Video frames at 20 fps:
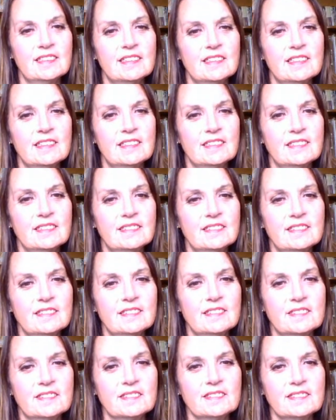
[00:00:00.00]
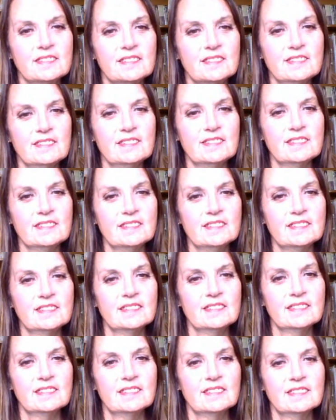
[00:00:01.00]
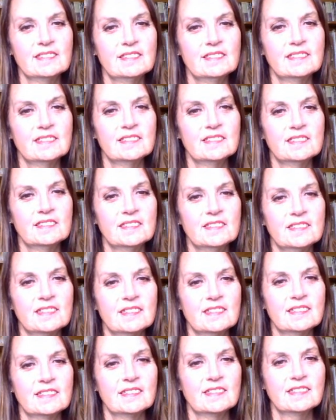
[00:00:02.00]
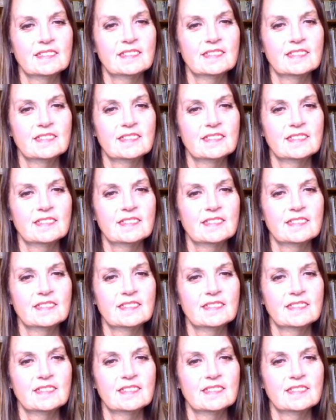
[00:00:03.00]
No words are spoken by the person on screen.